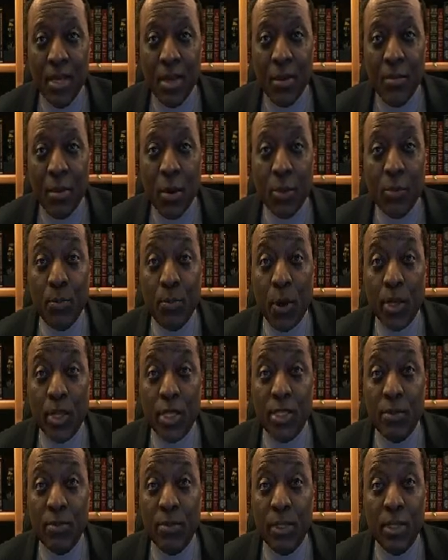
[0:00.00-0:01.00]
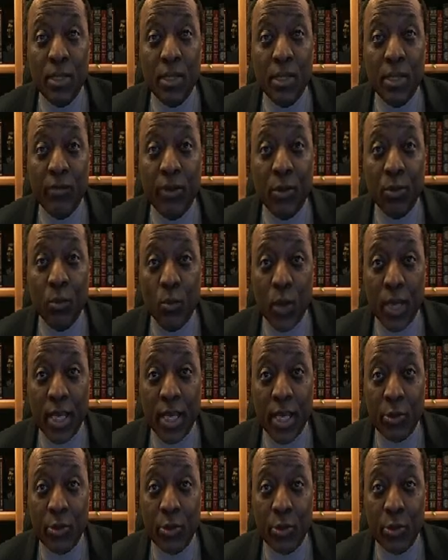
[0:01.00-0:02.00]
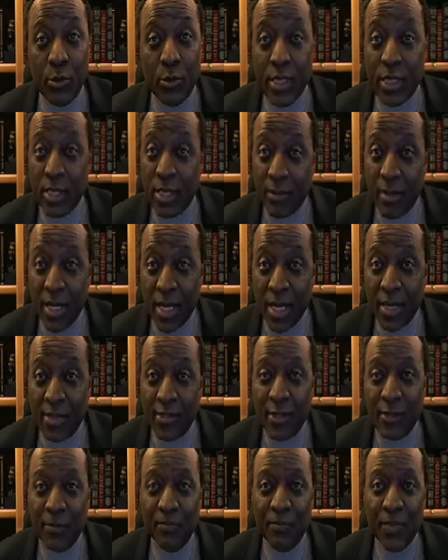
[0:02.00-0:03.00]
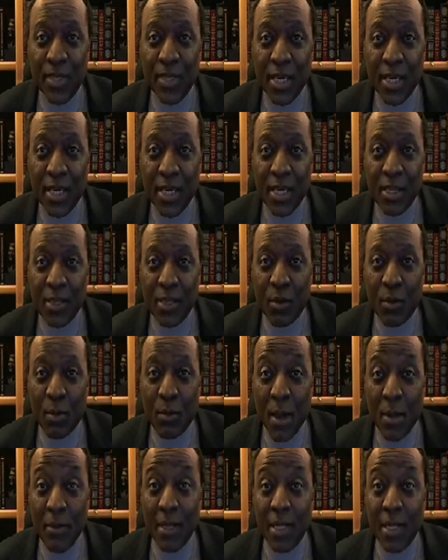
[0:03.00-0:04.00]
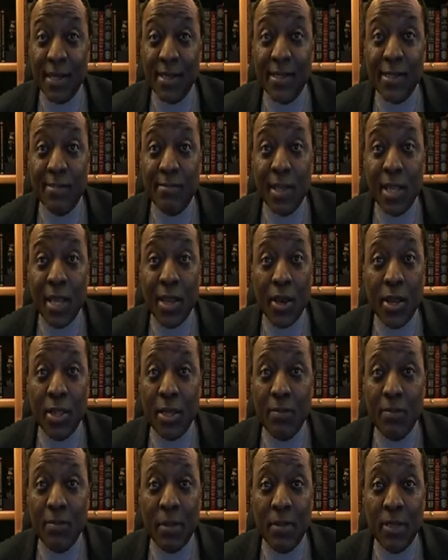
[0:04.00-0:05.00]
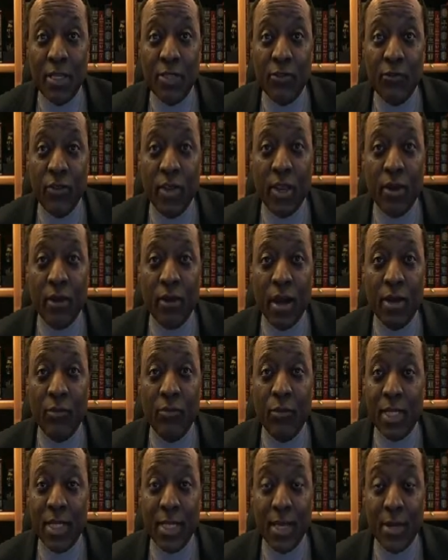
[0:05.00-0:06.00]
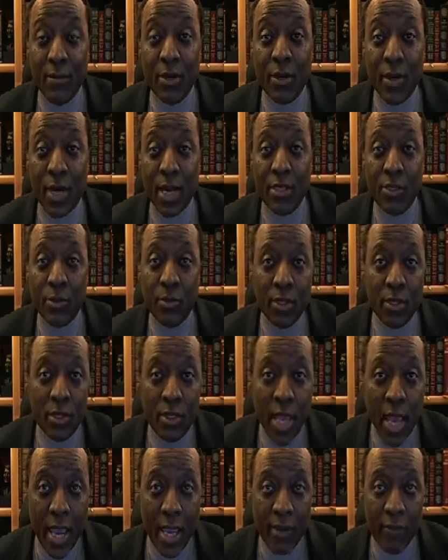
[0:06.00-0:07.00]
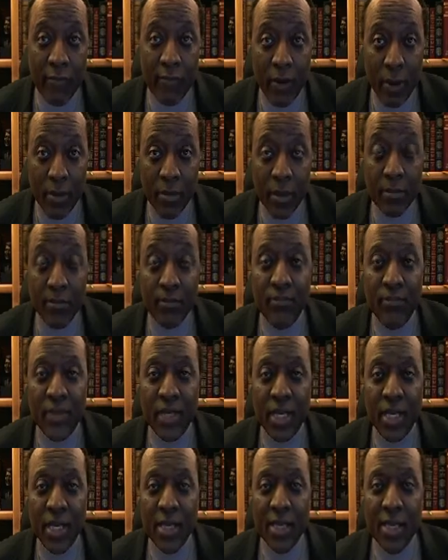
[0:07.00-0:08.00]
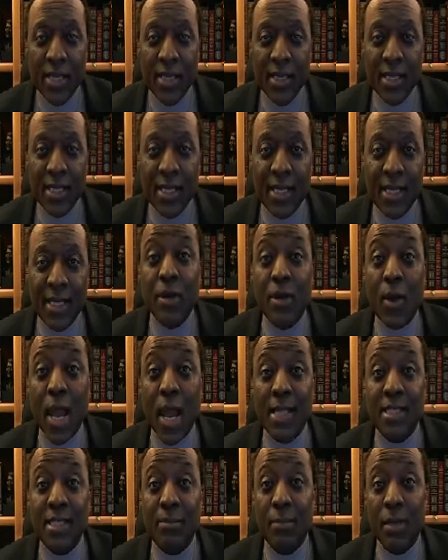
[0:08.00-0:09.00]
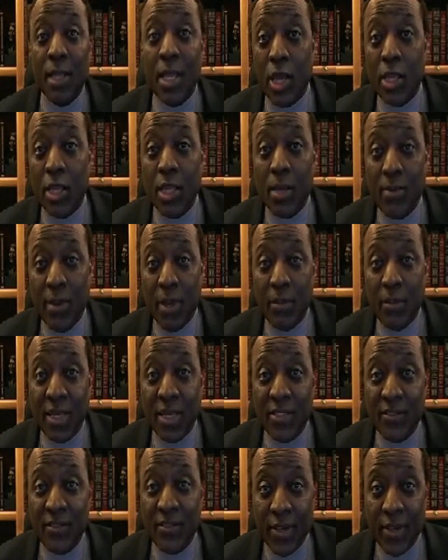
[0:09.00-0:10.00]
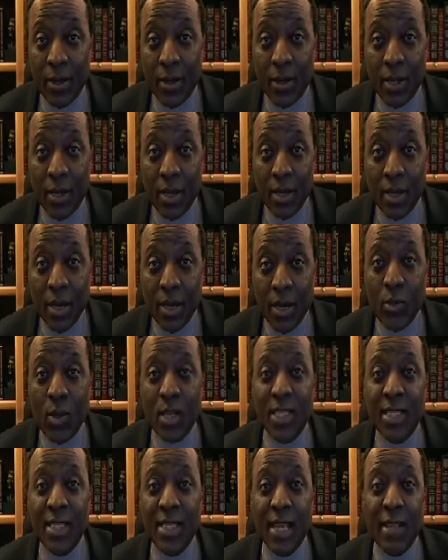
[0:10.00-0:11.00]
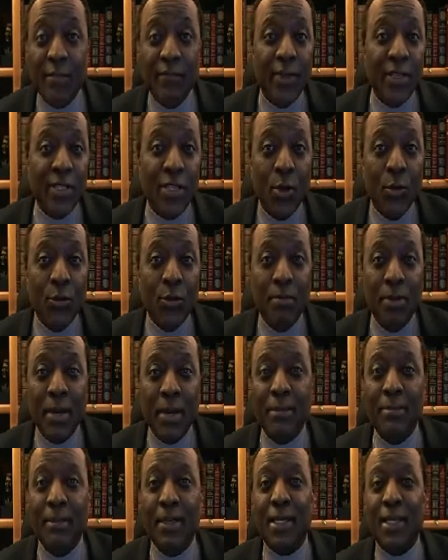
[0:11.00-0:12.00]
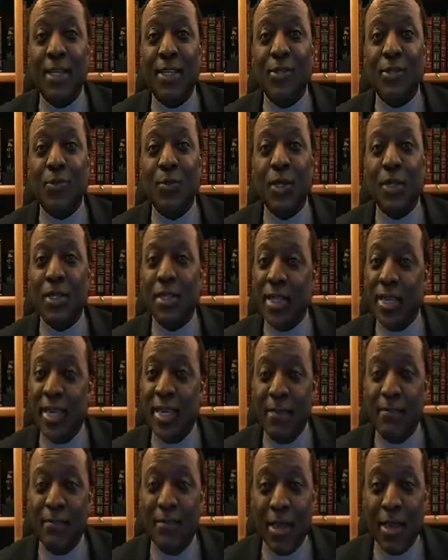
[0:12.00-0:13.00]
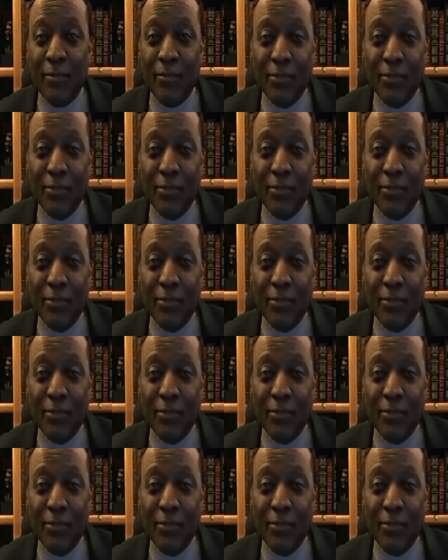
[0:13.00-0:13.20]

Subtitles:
Both parties believe in winning through intimidation. The Republicans play on the public's fear of what the Democrats will take from them. The Democrats play on the public's fear of what selfish Republicans will keep them